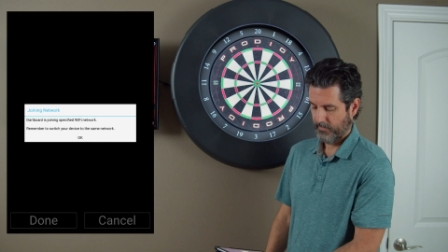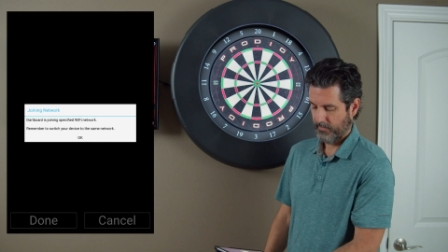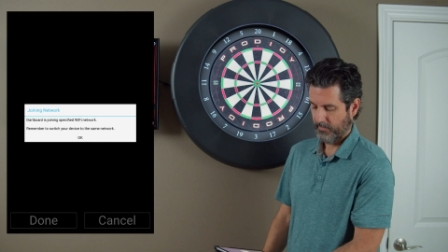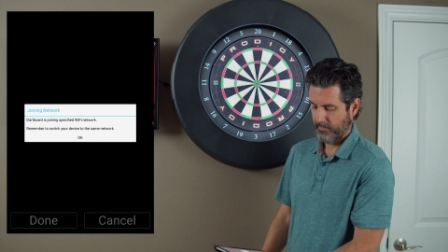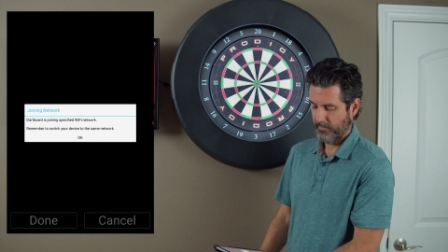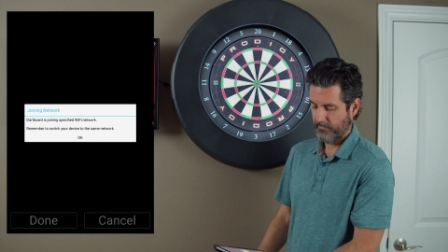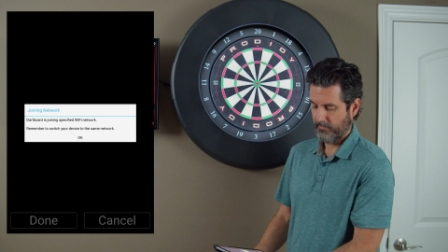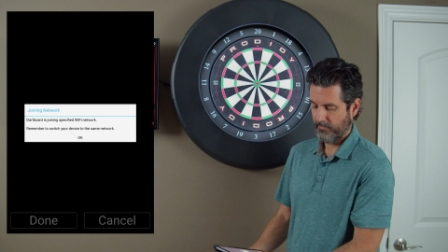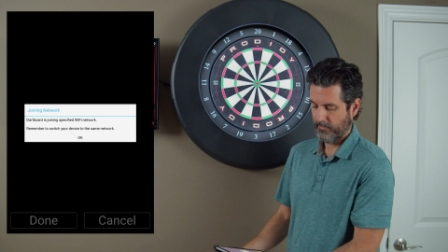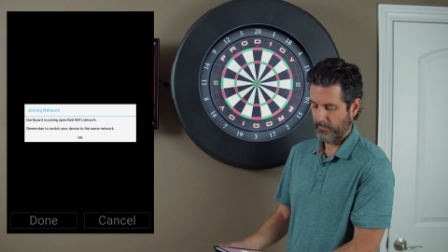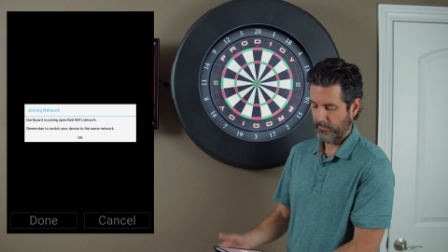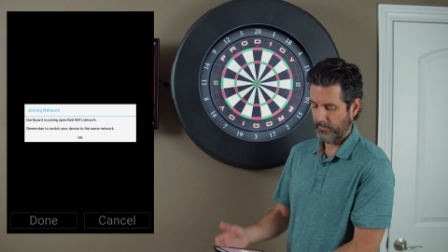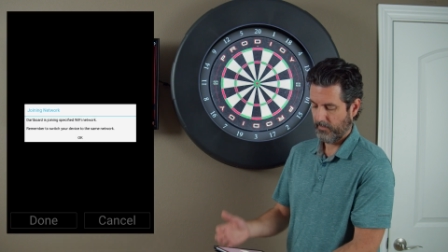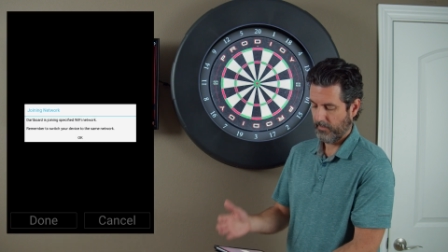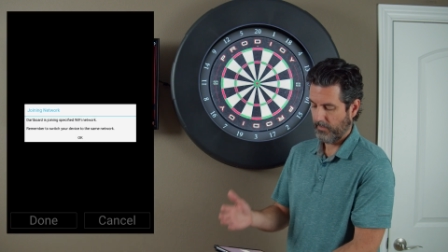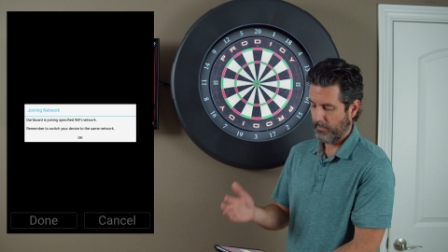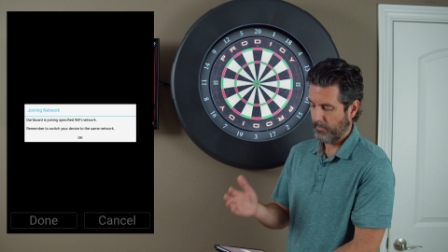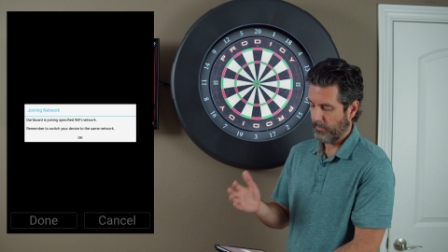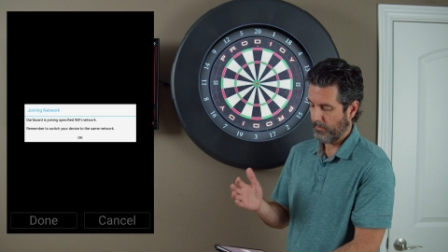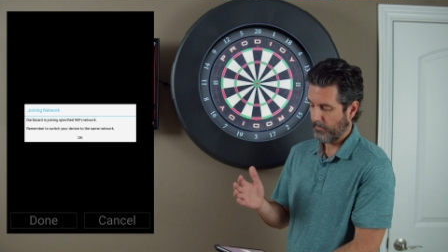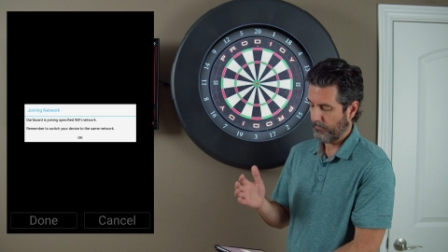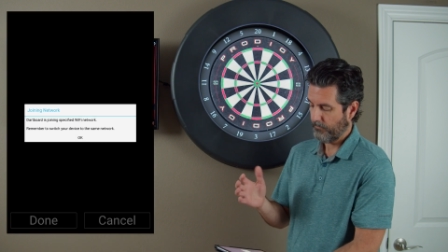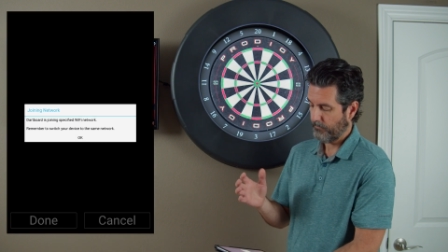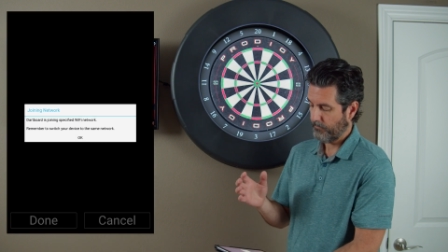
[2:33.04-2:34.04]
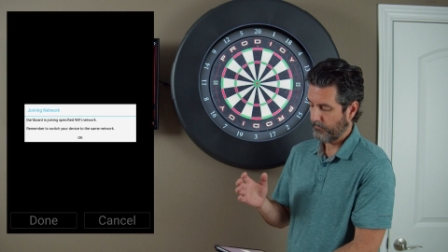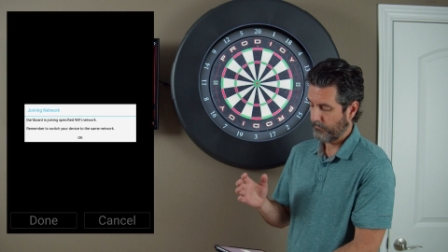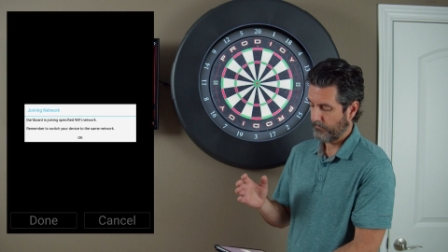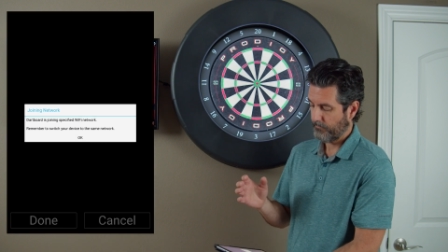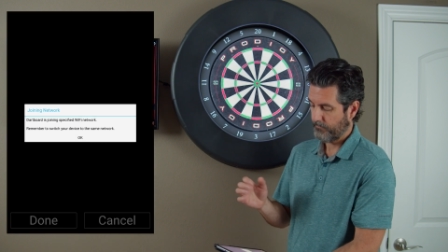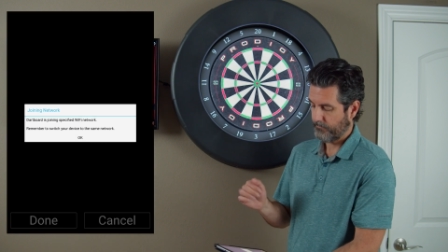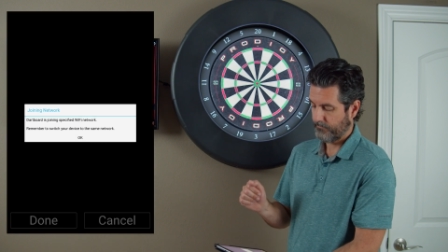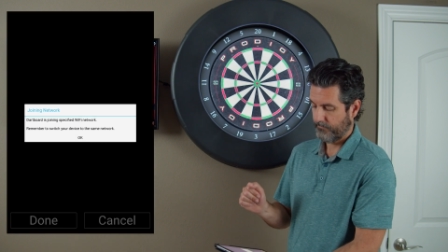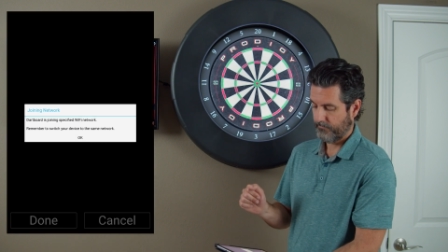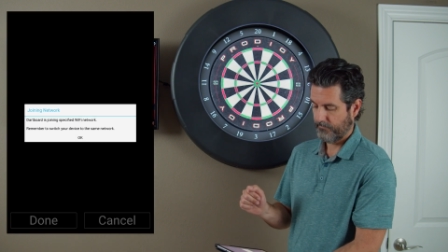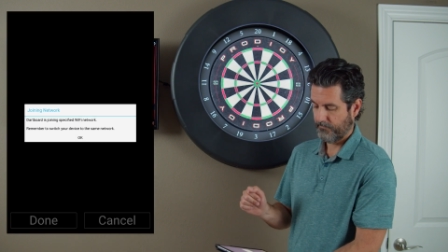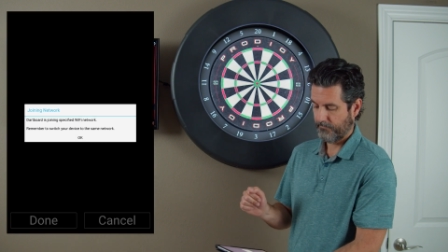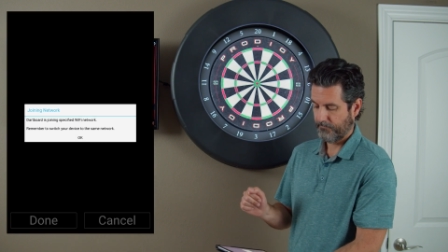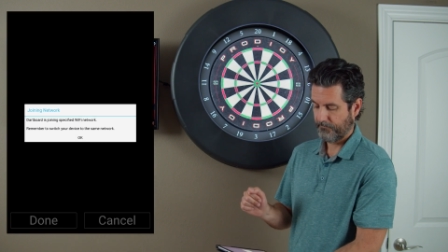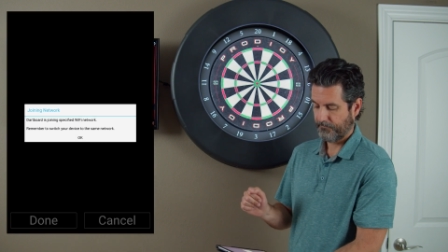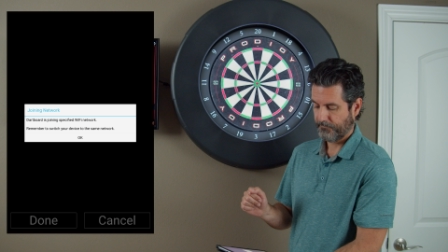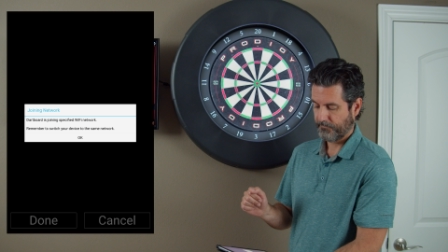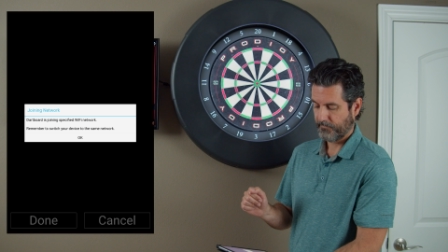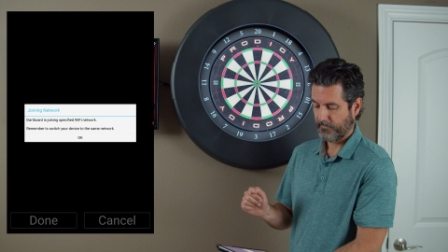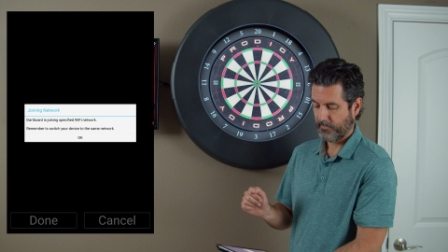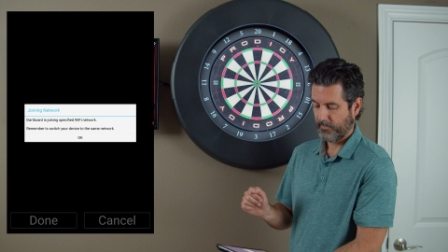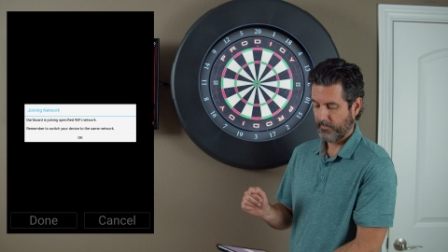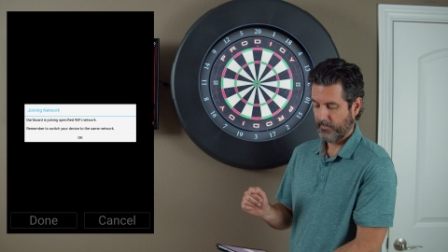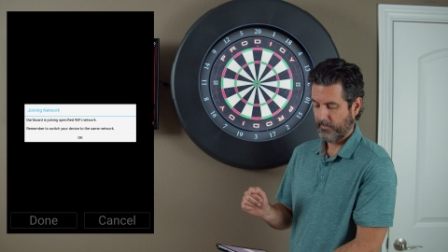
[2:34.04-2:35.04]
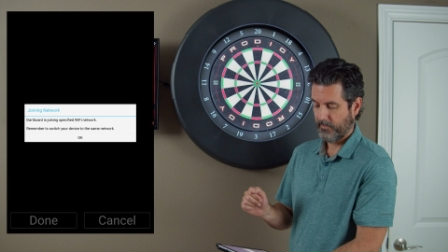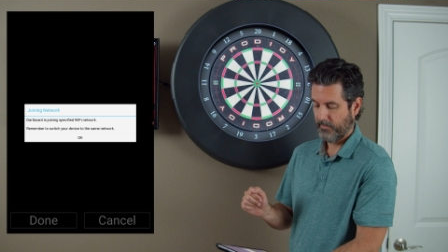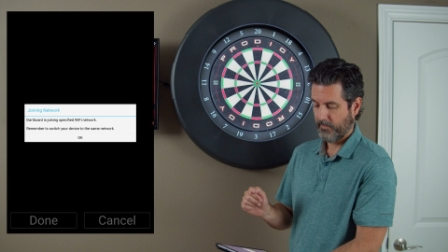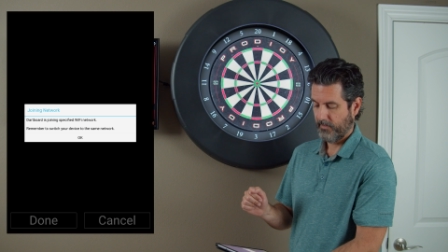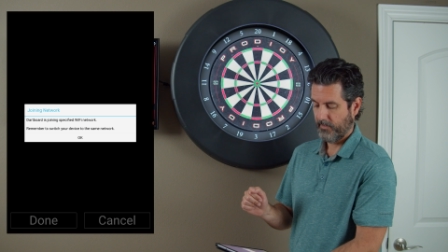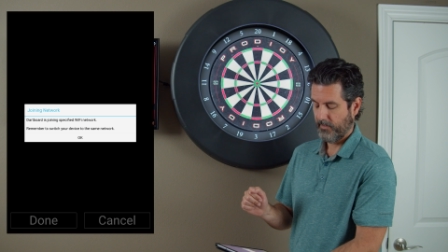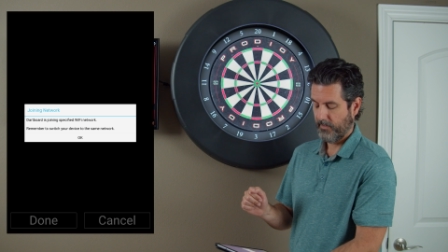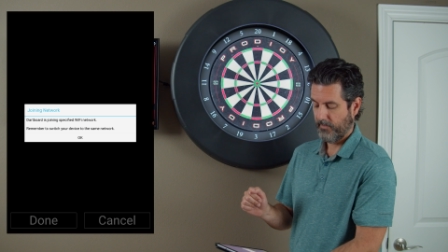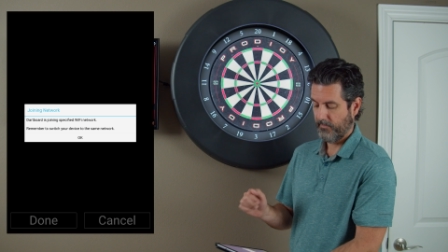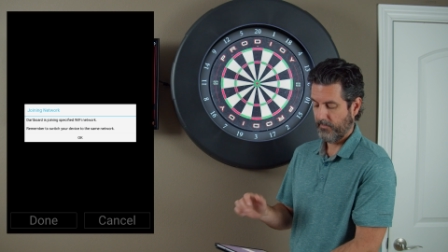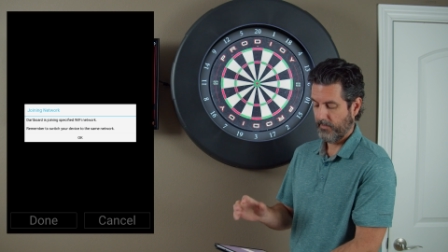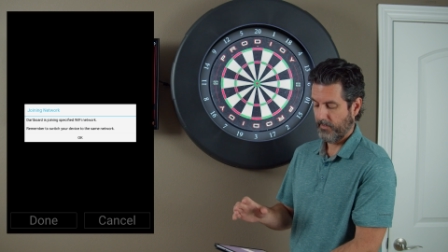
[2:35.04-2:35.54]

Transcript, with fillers: And the uh, and